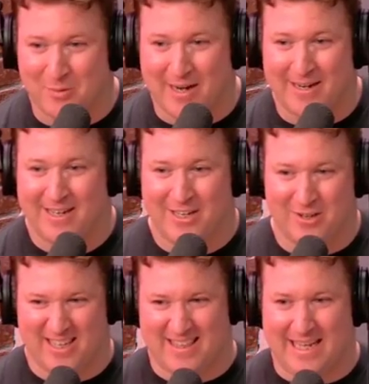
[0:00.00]
when,
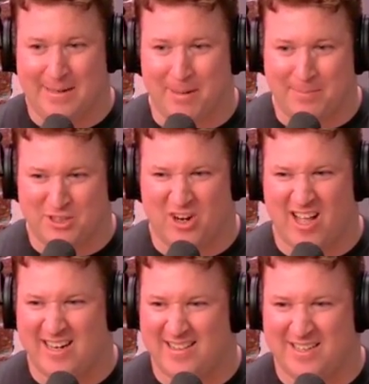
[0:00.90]
like the heat pipes are
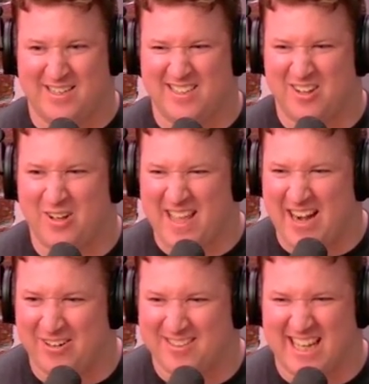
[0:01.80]
on and the
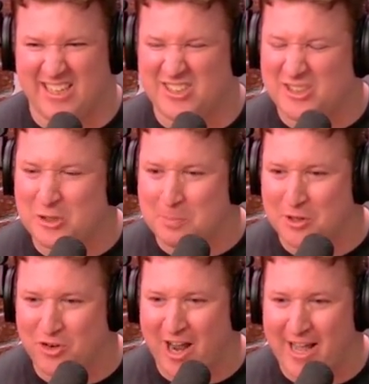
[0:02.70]
air inside is
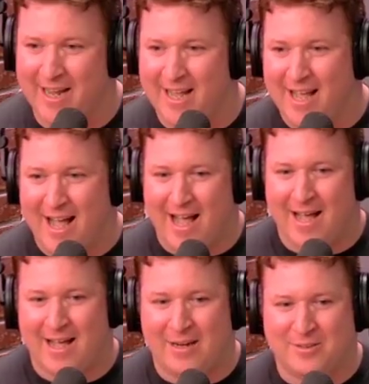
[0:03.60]
super dry.
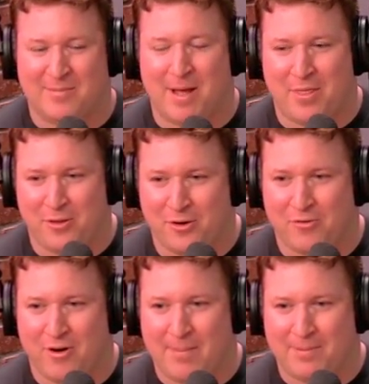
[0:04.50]
I was in my third
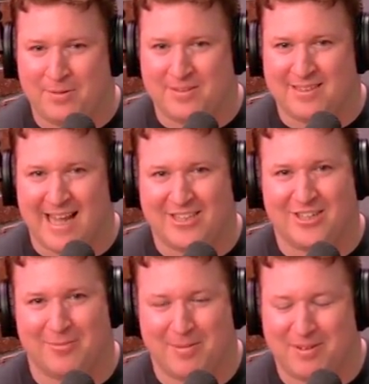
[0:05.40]
rep. It was
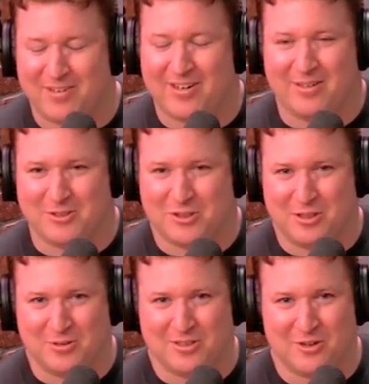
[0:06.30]
actually, I remember very clearly,
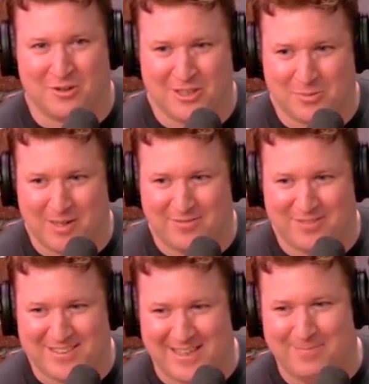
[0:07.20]
it was early
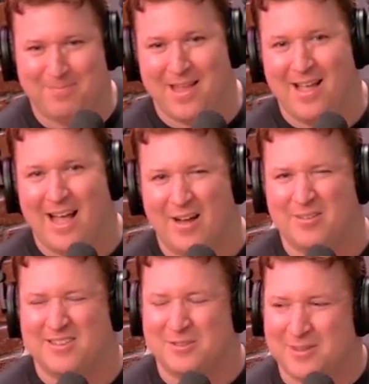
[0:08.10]
2015. I
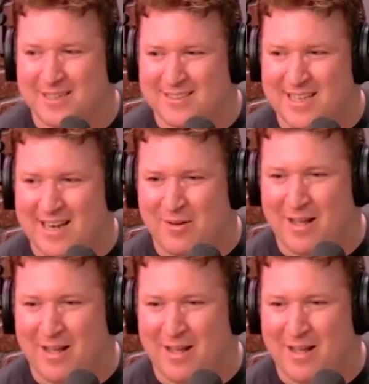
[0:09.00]
was doing a set.